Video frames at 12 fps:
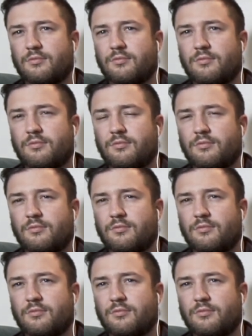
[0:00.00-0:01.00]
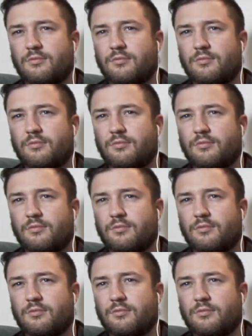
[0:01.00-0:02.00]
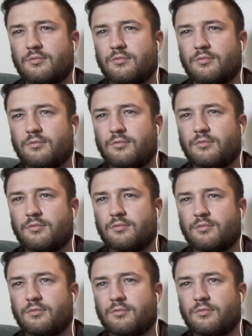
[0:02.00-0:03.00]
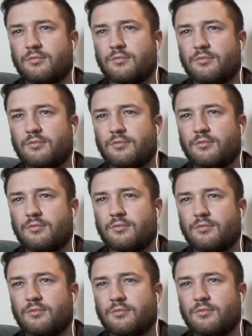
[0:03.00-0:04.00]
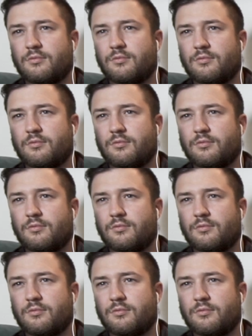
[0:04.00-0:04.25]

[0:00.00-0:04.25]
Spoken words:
The person shown says nothing.